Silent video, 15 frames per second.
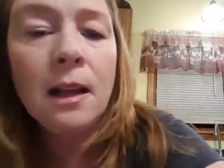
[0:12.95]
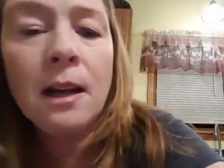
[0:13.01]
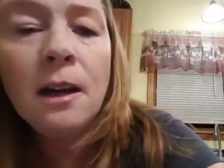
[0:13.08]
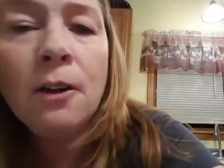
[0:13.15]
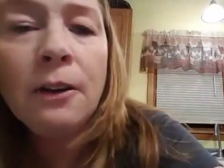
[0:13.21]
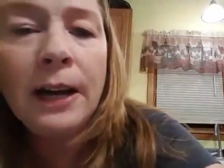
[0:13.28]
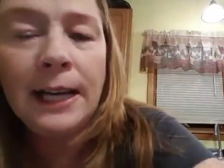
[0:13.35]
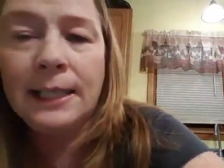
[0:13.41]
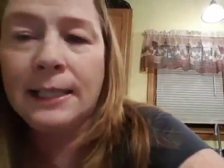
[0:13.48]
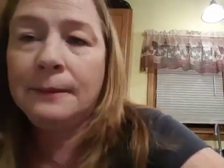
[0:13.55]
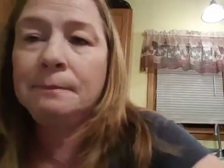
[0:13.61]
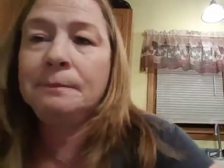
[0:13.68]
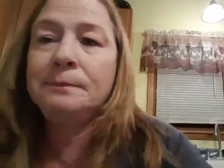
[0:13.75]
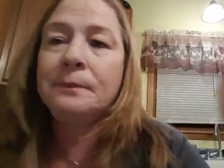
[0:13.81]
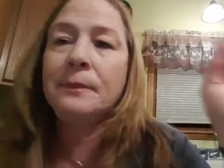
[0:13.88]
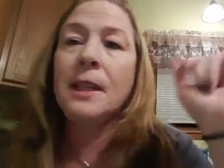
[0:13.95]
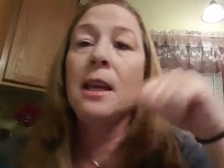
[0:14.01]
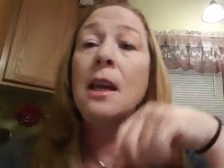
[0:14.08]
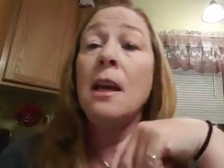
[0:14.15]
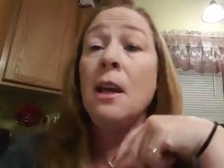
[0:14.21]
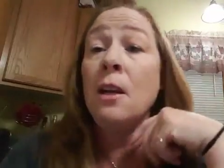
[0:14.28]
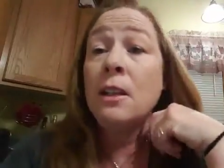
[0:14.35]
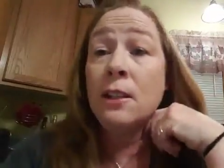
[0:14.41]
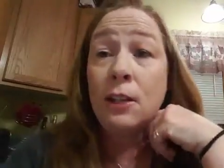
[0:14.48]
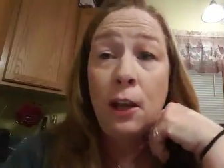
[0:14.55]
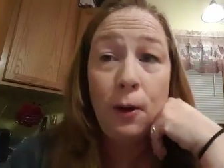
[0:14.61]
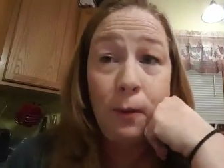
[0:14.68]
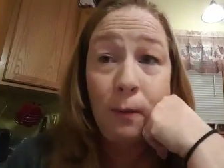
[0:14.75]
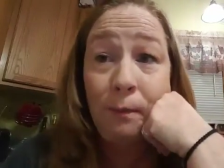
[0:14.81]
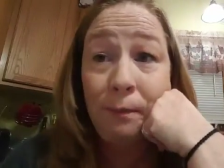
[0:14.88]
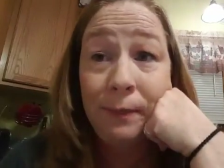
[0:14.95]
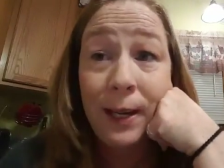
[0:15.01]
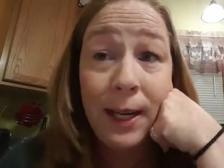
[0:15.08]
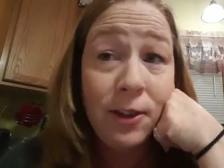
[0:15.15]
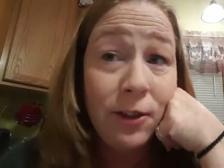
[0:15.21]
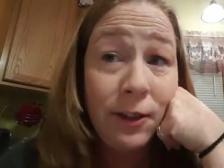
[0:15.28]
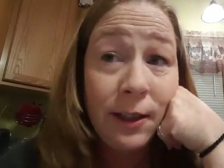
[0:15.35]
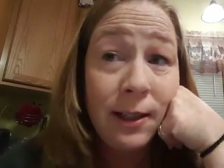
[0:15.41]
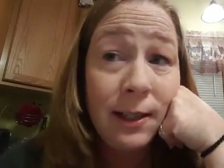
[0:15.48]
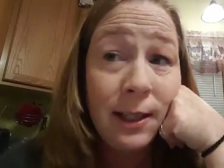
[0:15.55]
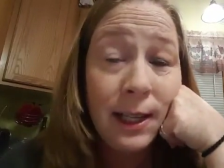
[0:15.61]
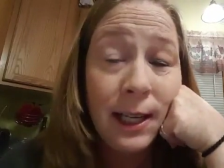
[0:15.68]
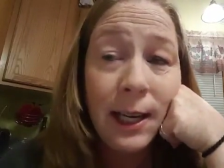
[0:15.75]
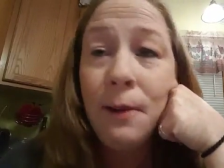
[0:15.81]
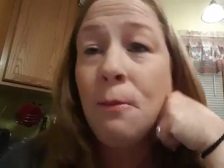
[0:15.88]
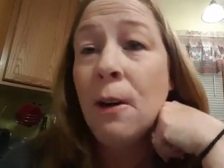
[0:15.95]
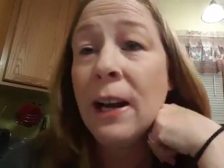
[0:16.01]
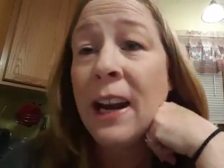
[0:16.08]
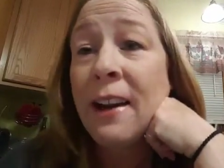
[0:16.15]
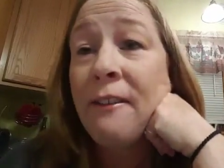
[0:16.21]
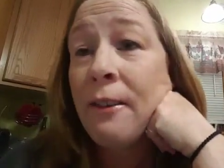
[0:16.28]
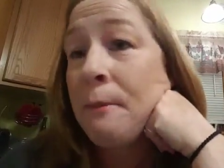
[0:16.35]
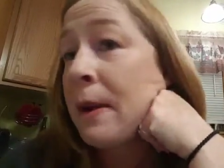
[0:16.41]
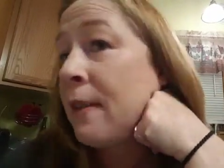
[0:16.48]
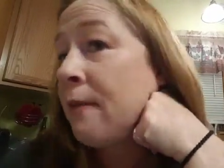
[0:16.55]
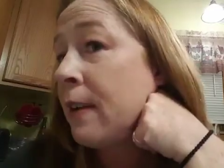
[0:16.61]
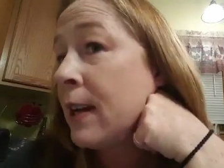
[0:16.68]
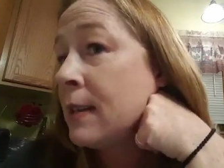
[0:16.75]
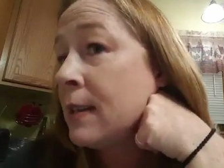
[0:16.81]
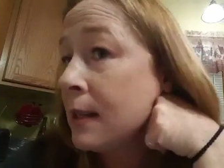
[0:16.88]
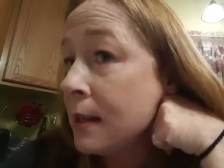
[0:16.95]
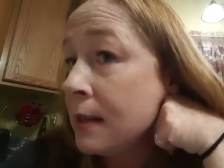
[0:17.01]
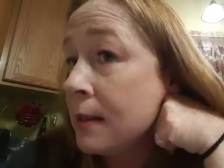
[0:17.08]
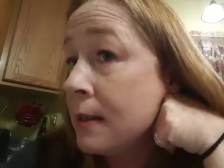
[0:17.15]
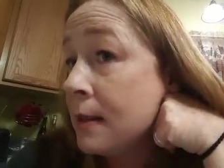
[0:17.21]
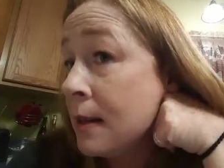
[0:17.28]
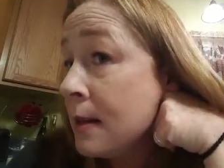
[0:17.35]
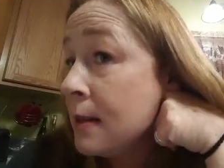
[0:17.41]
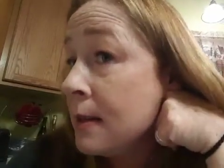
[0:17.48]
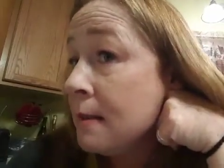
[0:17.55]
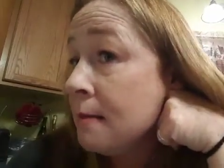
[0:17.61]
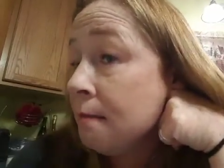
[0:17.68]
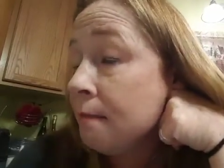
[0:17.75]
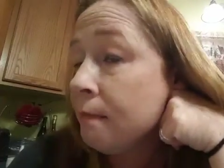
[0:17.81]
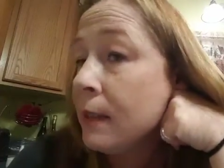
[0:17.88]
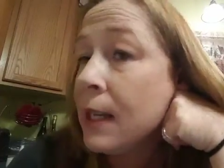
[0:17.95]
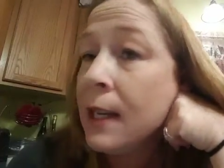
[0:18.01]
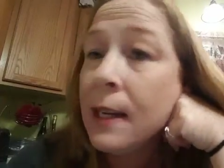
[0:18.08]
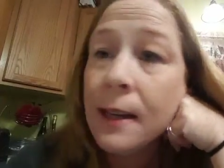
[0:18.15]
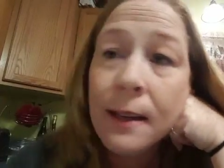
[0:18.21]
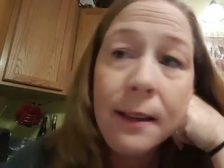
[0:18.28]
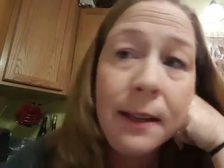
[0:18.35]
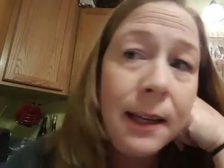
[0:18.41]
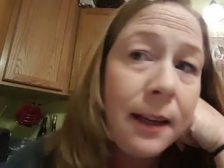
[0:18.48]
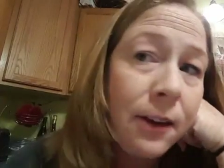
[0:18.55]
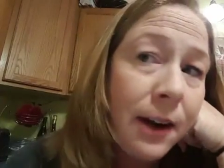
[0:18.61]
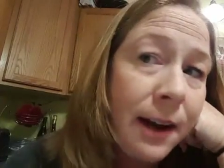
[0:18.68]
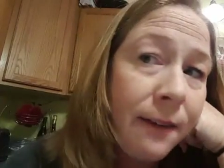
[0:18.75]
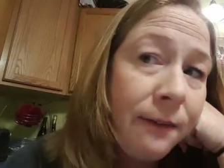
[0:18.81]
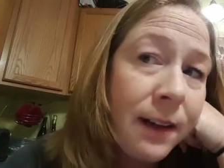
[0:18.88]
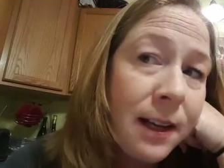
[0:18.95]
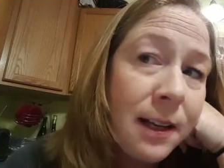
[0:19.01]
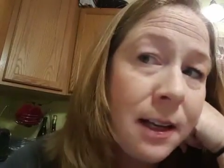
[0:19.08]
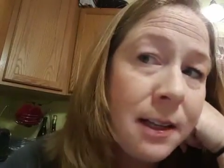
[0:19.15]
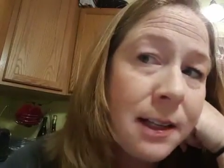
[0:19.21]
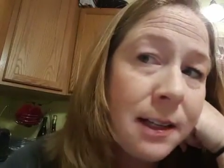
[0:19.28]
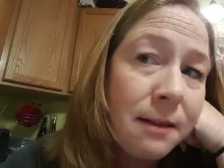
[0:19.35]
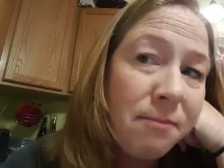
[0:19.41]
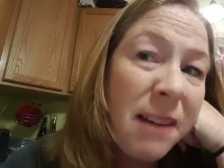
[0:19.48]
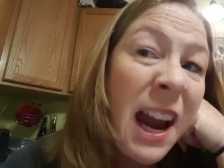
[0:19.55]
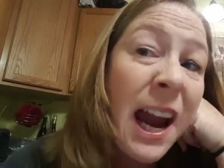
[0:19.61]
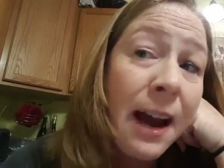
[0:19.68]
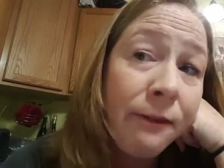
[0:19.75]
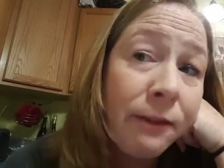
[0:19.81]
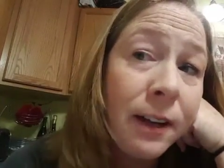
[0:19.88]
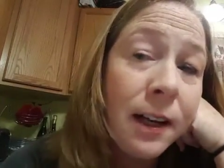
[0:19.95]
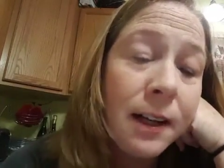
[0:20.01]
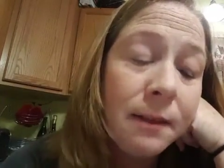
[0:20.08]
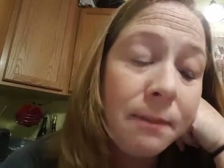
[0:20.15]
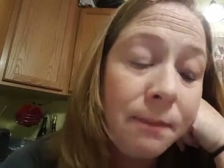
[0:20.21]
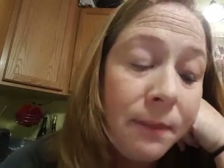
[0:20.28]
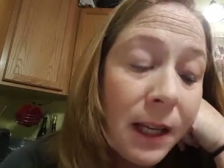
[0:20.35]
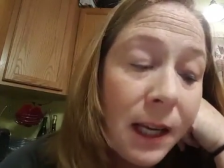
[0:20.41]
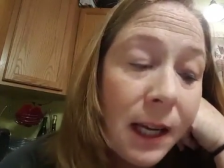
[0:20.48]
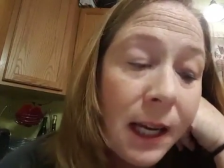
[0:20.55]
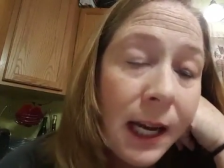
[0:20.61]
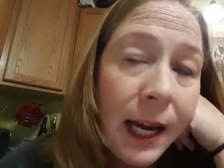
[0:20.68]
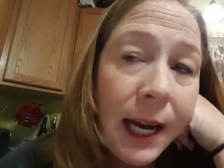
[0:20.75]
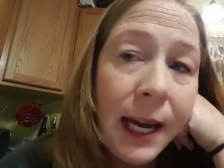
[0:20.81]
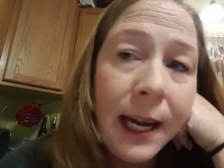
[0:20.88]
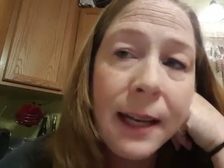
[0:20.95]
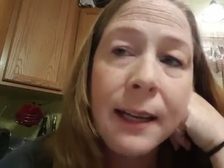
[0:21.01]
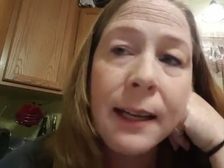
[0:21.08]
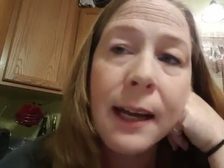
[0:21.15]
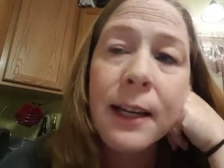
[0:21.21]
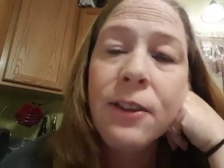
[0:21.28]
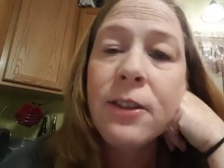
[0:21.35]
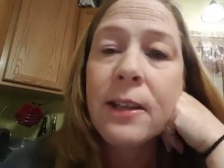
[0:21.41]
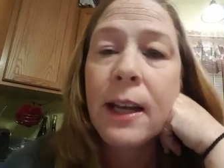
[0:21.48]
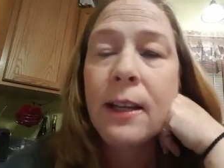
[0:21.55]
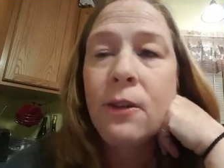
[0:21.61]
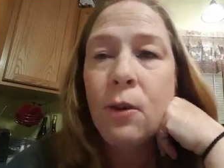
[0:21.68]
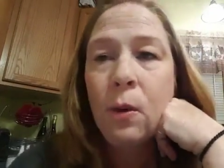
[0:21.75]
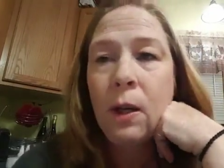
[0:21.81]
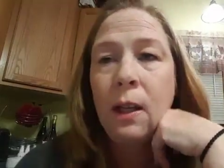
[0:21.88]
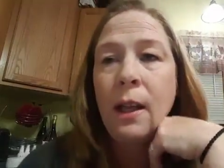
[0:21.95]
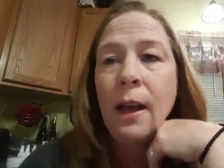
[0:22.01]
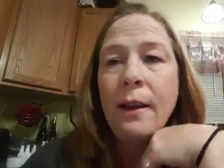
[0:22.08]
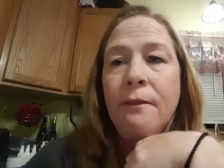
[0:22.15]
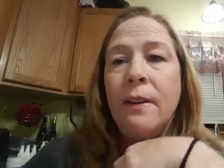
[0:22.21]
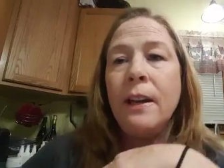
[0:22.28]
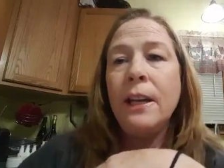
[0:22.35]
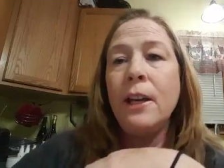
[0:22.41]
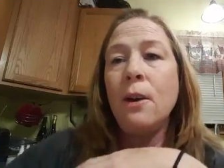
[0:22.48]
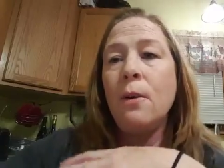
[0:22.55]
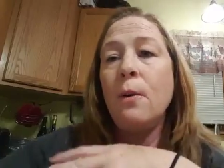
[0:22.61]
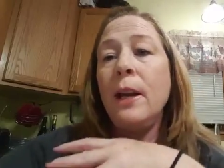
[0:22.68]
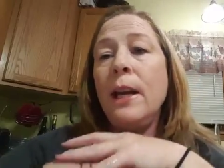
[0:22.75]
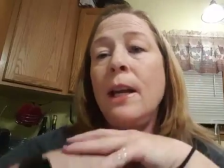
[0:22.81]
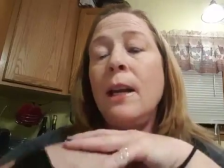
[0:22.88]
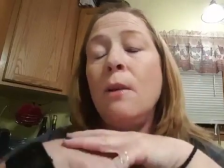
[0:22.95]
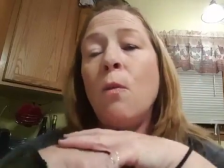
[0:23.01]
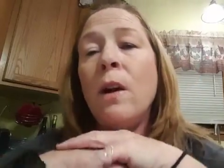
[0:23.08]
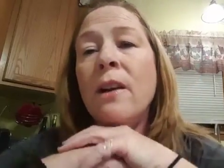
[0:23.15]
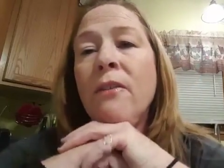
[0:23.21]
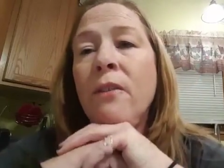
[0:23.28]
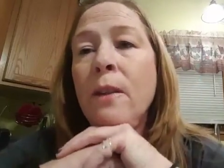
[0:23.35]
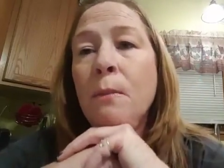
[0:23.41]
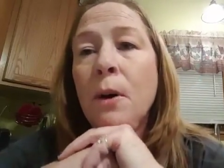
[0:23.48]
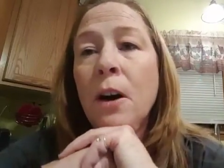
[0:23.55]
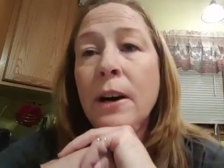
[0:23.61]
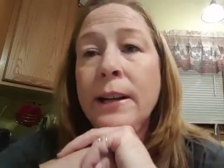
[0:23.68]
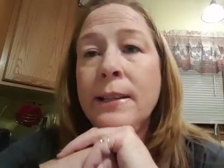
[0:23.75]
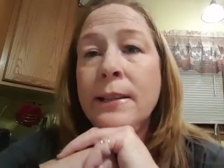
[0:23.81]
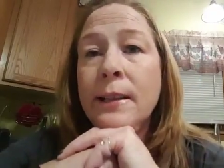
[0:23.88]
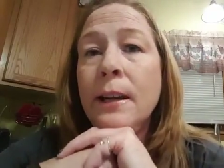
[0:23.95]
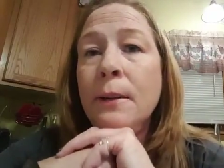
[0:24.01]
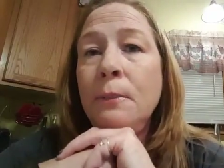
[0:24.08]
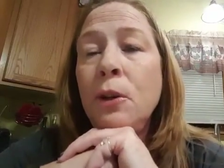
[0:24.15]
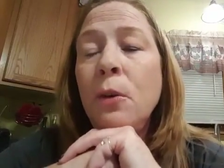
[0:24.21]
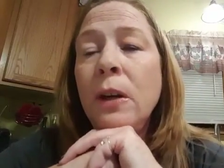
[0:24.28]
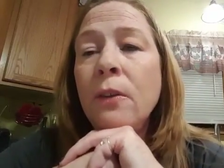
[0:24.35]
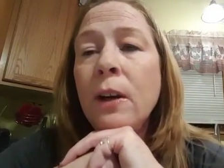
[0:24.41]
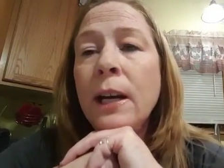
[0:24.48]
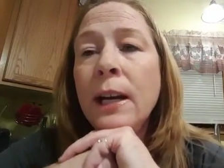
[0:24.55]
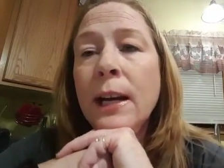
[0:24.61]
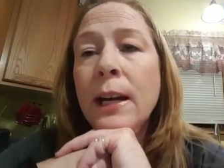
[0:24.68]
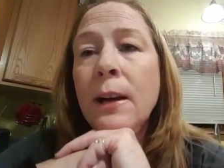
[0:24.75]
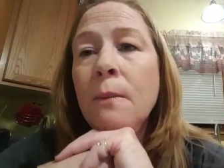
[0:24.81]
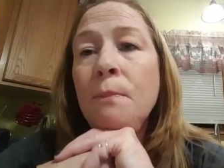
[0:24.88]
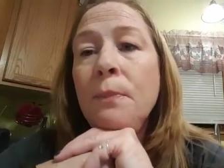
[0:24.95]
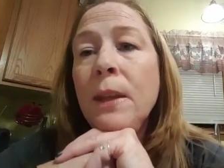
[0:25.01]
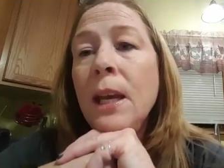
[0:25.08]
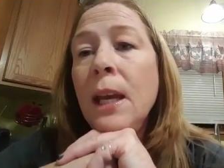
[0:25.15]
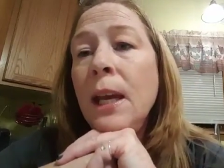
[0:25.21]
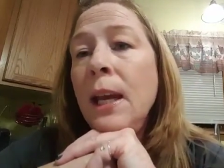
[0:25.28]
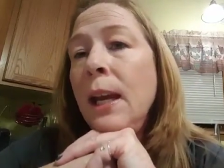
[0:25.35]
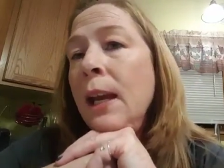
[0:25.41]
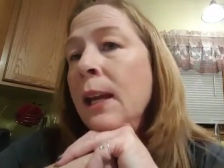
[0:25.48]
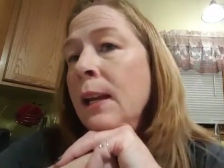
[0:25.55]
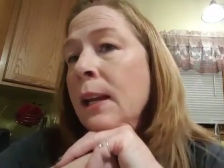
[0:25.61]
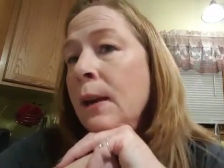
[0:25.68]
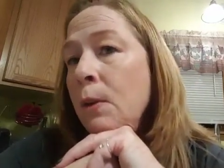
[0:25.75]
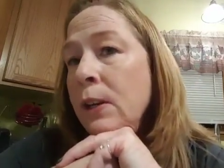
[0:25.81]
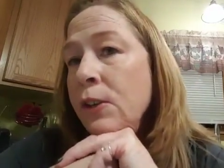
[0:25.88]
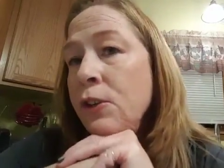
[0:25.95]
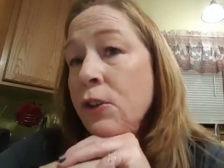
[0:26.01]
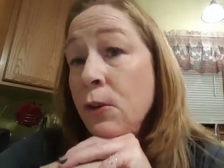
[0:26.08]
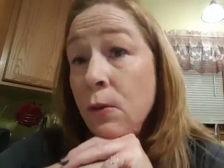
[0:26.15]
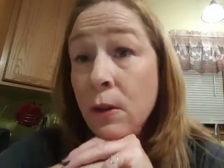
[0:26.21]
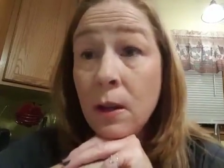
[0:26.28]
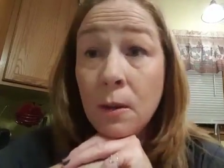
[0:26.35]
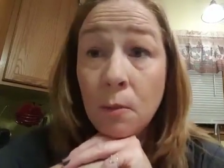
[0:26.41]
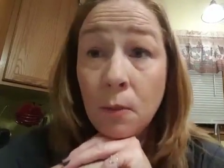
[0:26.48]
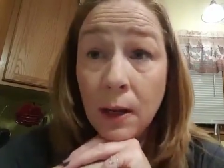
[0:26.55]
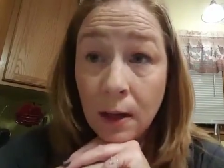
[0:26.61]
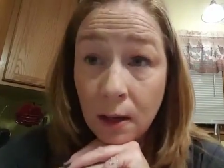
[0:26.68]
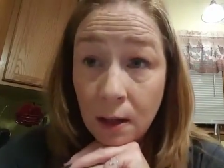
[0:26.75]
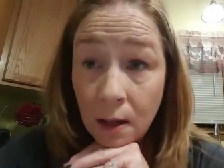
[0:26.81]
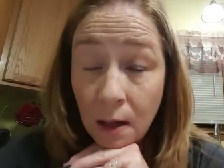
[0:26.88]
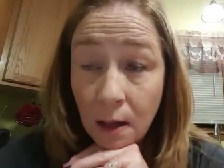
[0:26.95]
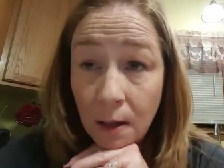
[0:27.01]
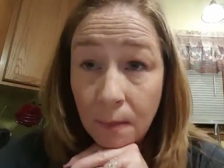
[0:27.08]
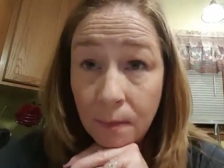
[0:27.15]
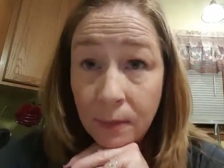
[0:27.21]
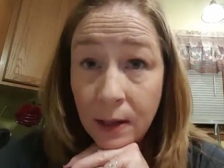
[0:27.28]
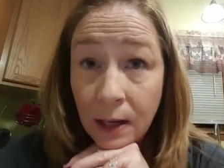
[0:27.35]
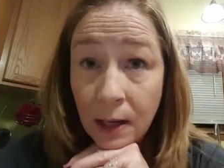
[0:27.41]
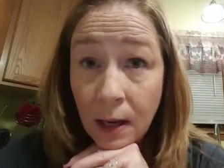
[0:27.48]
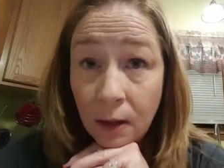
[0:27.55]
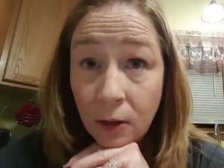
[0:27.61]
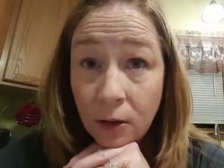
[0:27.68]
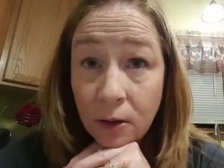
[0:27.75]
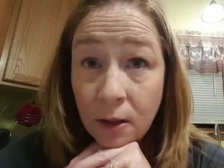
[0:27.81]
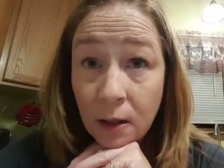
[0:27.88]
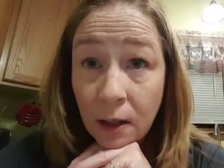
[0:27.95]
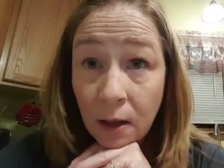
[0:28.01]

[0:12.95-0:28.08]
Alright, so as you can see, one half of my face is done and the other half is half done. And I just got doing a live video in one of the parties that I'm doing right now, and I wanted to show them the colors